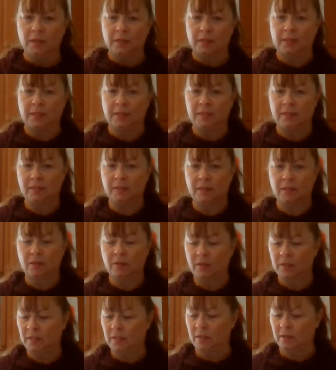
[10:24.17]
it's a
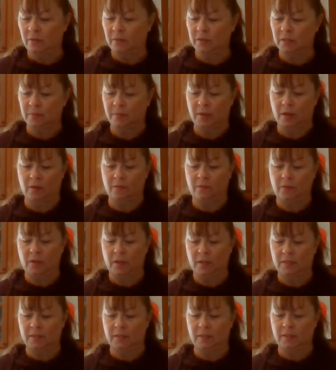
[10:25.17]
little, I know it's gonna be hard for you
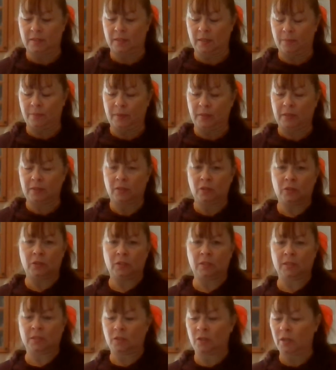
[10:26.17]
guys to see, but you're
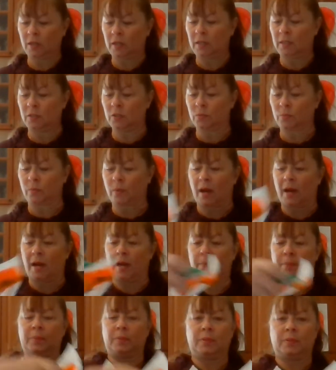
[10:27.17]
just, you're gonna
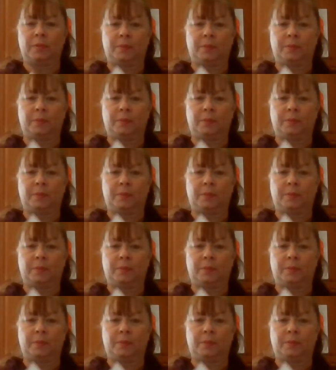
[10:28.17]
drop